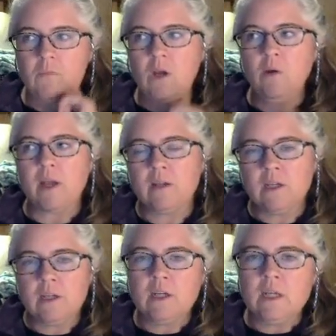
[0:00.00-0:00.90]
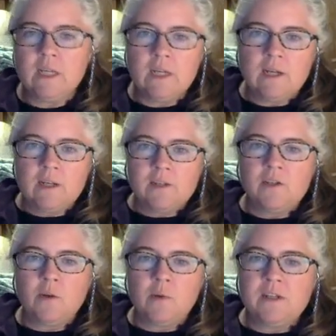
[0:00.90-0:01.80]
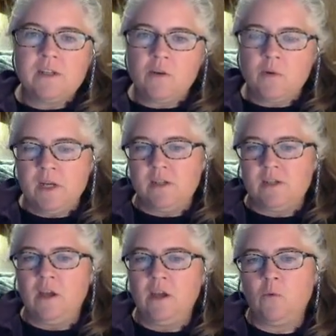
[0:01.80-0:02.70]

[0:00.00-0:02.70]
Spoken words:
Okay, so easy quiz.